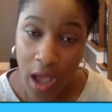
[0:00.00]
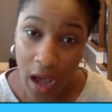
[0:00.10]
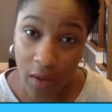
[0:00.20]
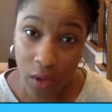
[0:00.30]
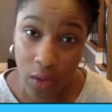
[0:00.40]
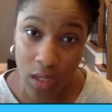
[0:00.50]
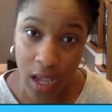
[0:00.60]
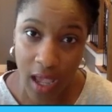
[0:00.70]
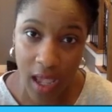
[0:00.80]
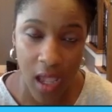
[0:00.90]
out of your
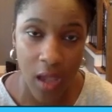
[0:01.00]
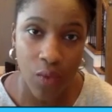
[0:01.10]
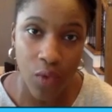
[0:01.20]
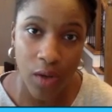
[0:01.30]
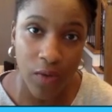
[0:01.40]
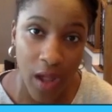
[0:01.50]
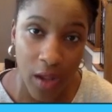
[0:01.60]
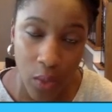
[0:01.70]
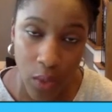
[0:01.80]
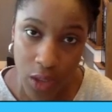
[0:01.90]
day and
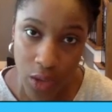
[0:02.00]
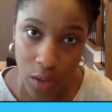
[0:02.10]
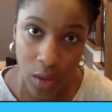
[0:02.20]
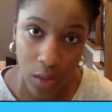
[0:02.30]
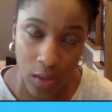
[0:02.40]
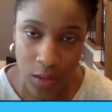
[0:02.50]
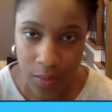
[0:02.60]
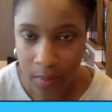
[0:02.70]
reevaluate your goals.